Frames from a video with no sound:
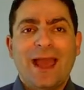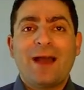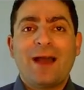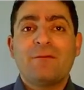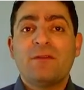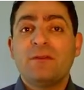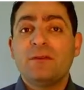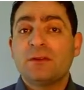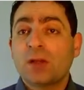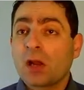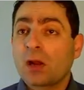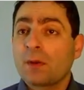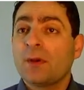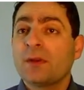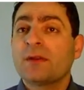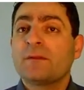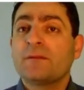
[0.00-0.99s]
and we will talk
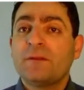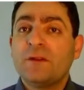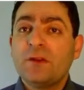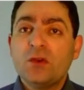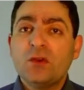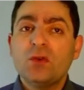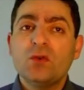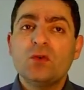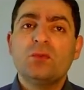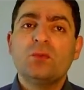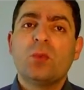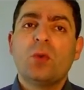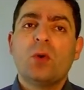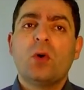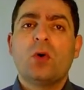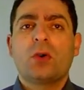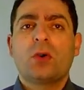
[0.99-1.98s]
about a few
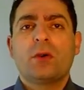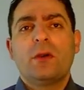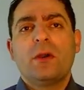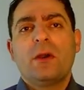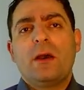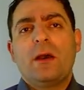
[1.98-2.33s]
more